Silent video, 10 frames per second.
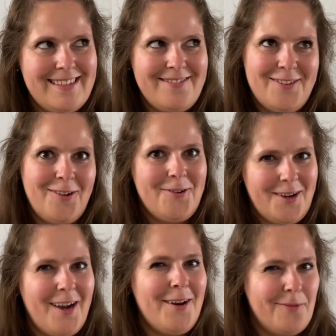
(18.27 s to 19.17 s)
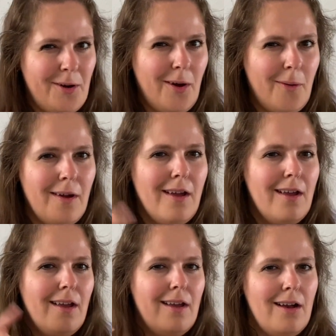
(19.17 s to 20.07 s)
even though you kind of know
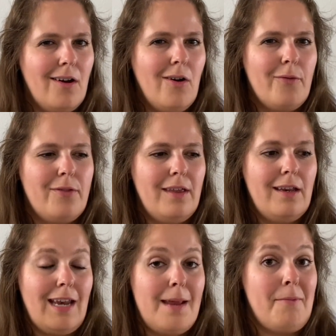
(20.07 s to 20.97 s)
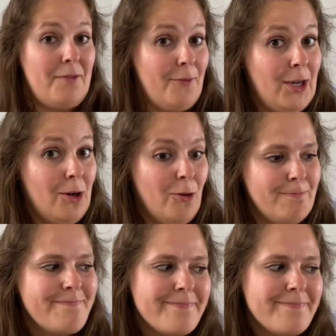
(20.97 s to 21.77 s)
of the name of the video,